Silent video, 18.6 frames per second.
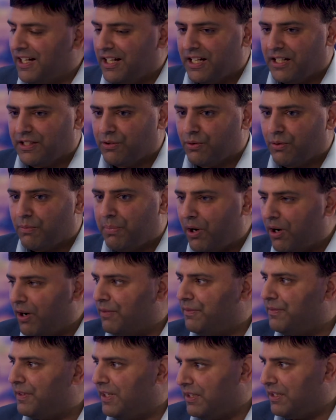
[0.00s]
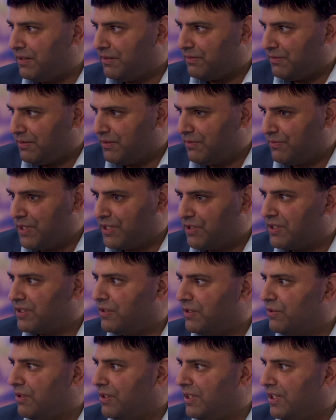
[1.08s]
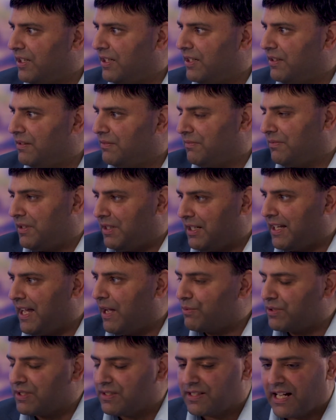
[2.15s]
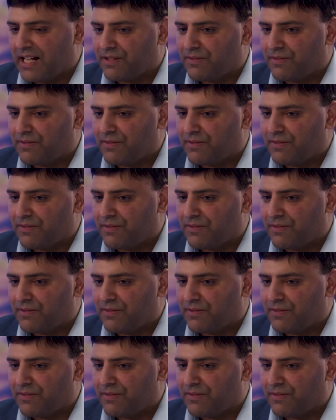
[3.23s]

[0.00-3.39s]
you're part of registered accountant, tax